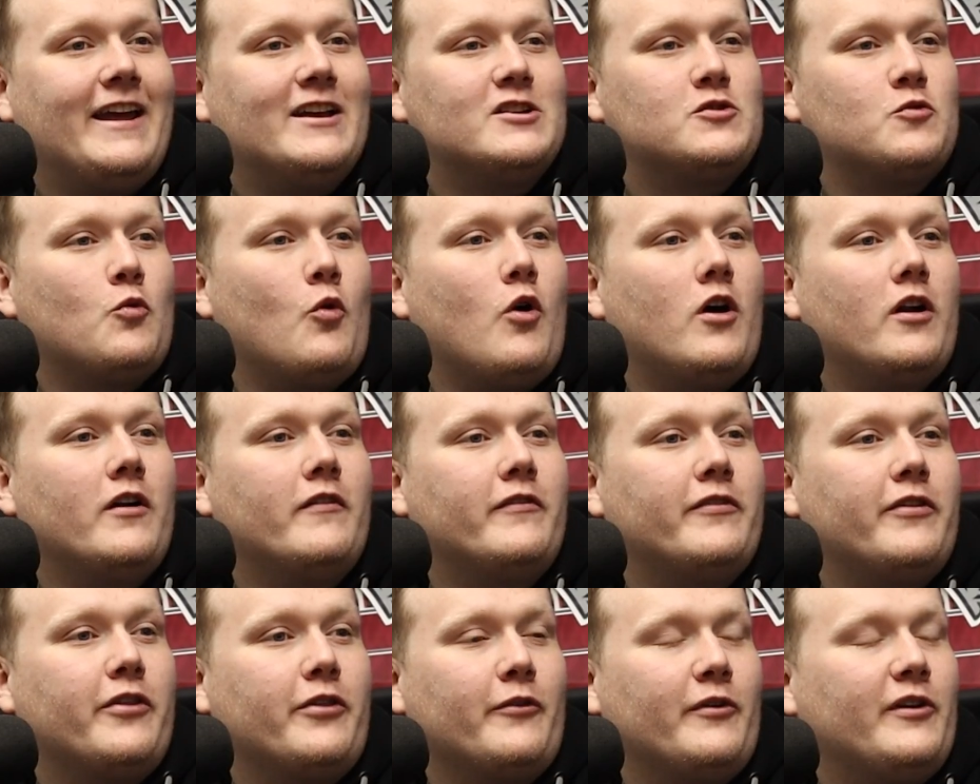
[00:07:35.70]
he's one
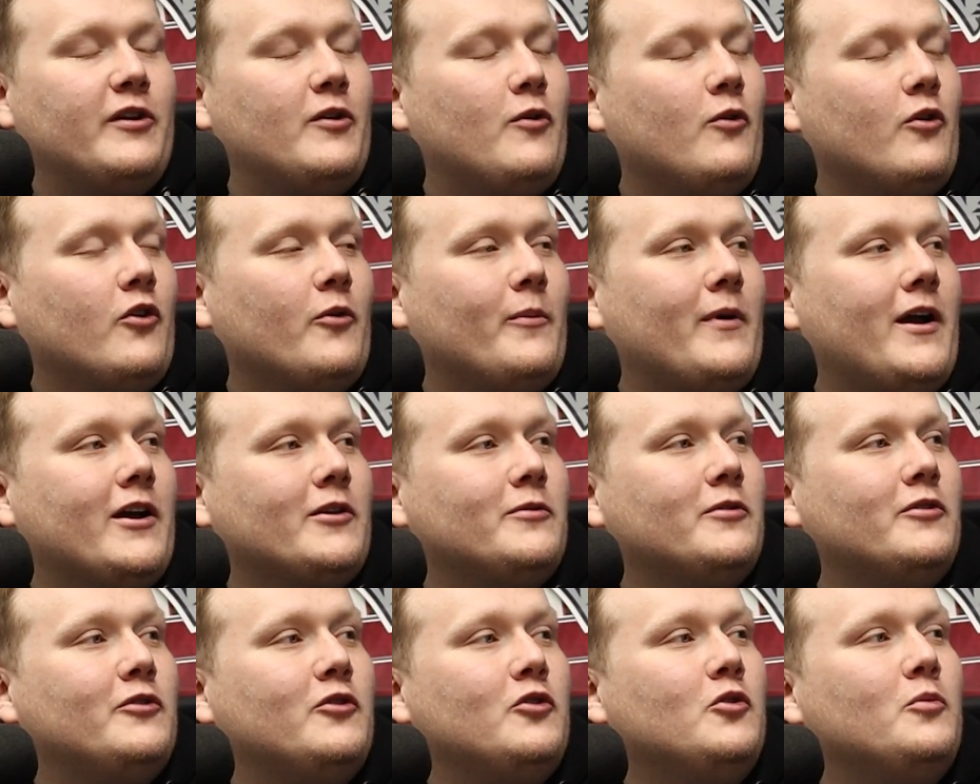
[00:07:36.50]
of 3 quarterbacks
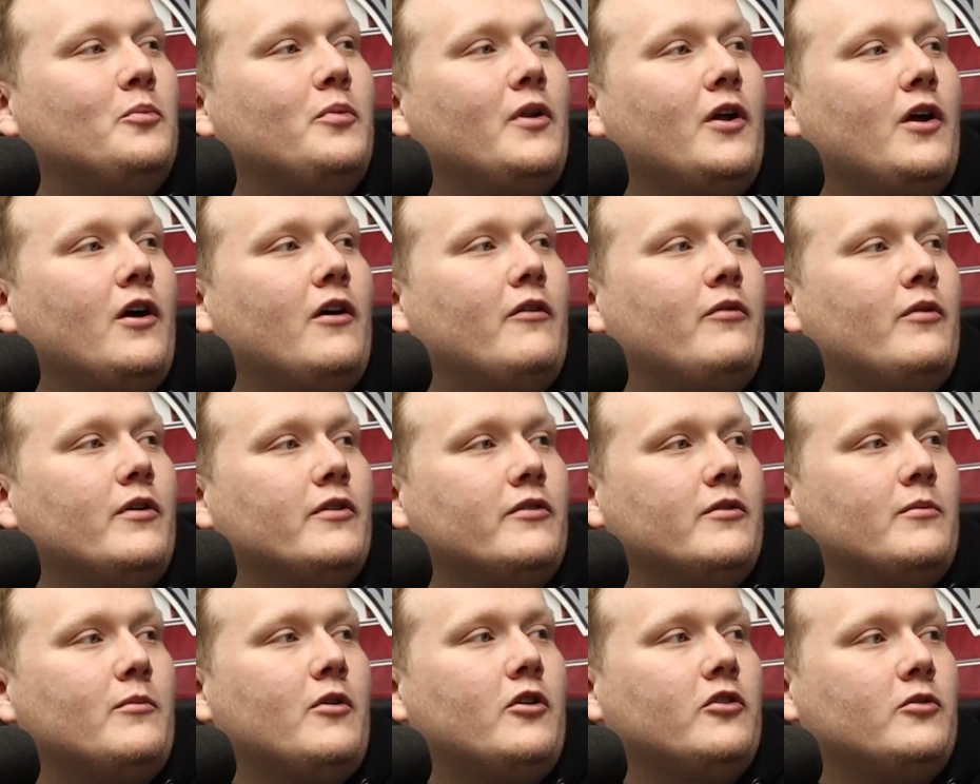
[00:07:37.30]
with 2 playoff wins
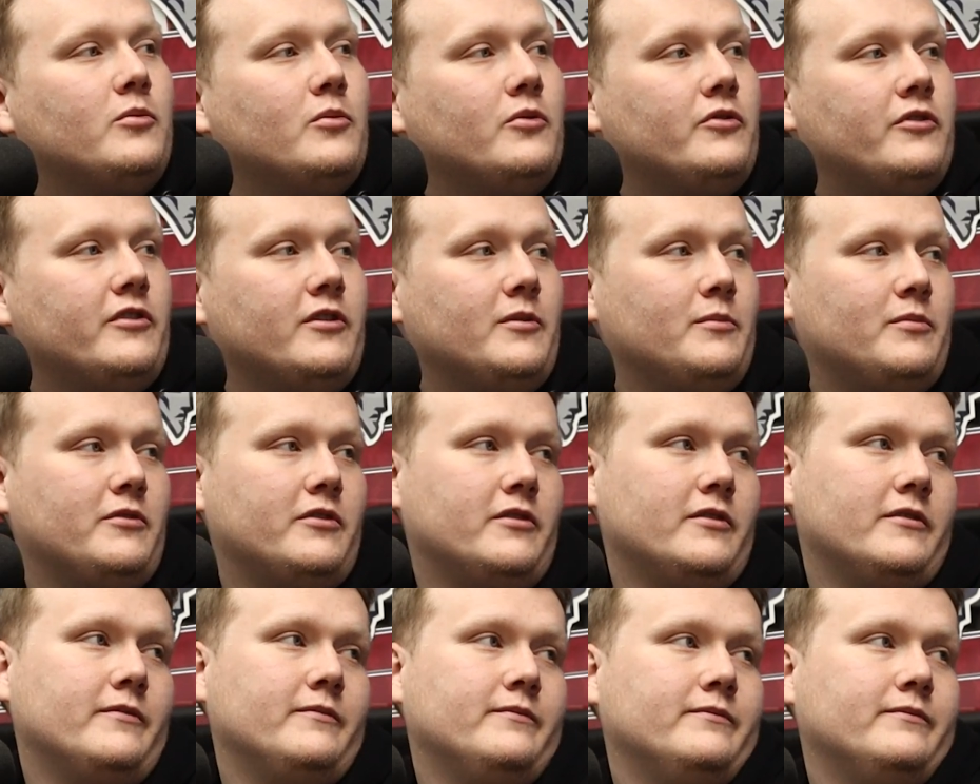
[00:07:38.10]
of multiple teams.